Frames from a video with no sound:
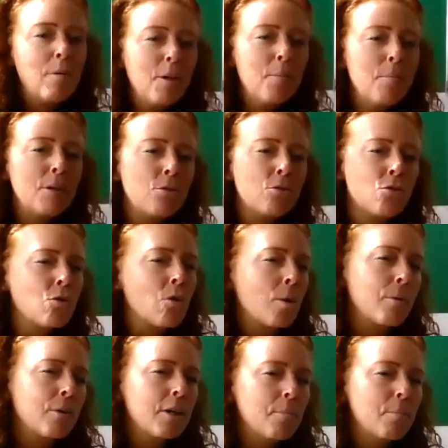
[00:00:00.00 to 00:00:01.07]
not a big
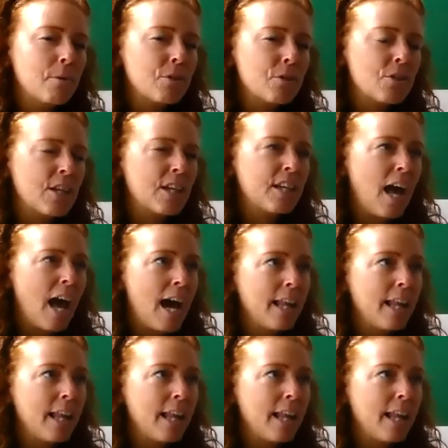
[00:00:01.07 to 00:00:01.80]
strawberry person.